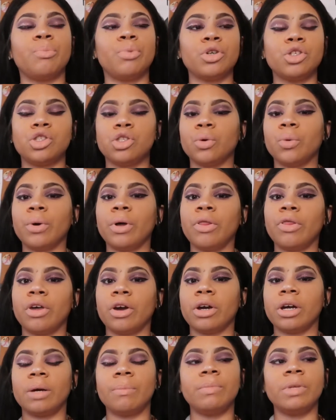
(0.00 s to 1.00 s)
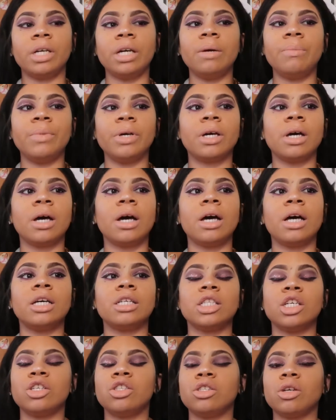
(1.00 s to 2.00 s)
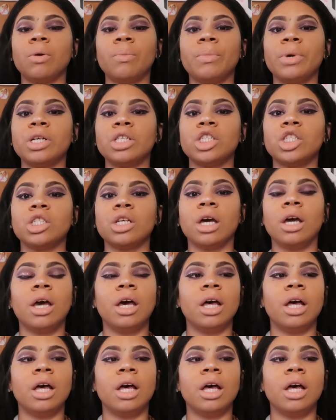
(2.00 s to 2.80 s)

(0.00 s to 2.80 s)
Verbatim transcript: pursuing their MD because it's so much